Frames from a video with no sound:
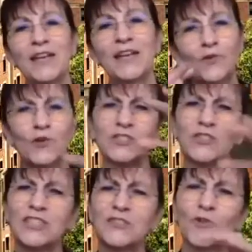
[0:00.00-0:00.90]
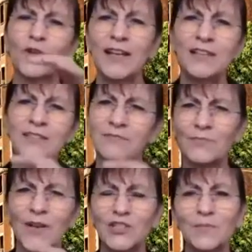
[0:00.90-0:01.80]
And of course, these 4 A's,
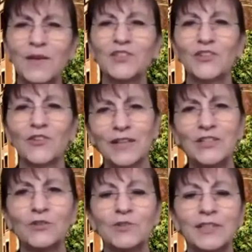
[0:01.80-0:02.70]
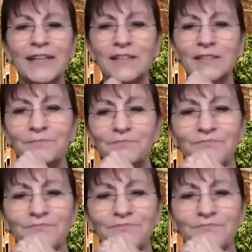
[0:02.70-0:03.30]
I should mention, are interrelated.